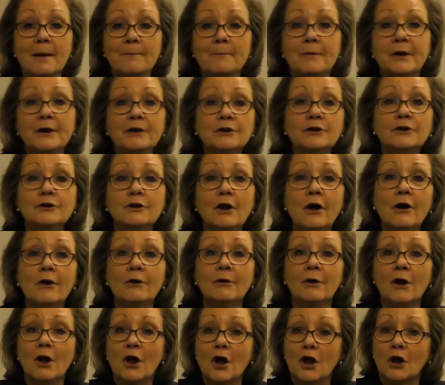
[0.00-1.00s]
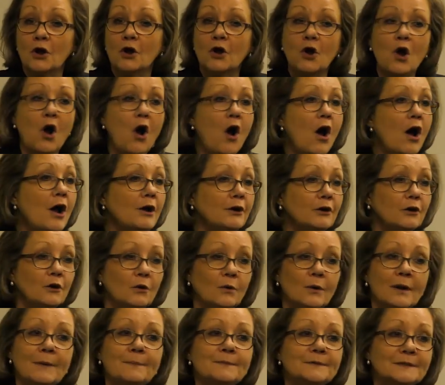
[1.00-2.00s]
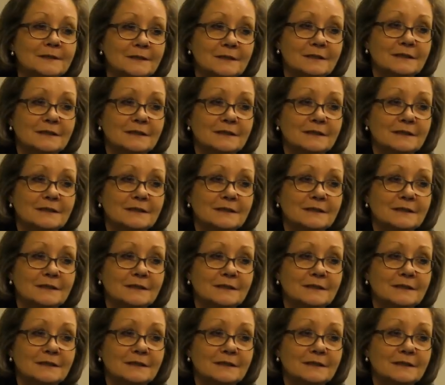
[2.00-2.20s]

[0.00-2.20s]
But you know, God equips